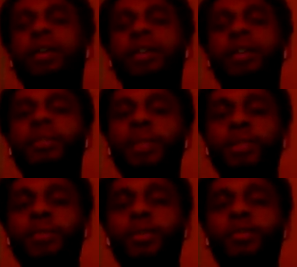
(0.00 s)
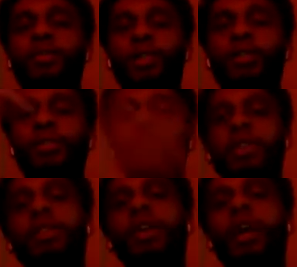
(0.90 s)
getting the best of both worlds,
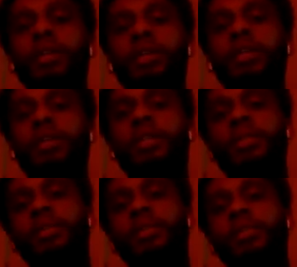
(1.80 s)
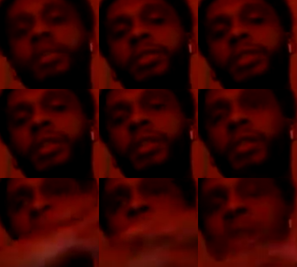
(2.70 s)
being down here and getting exposed to the sound.
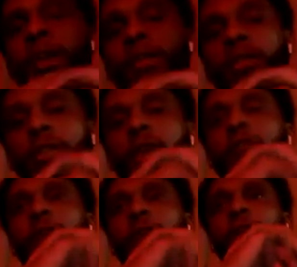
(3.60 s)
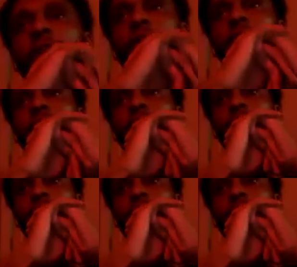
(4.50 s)
The South got its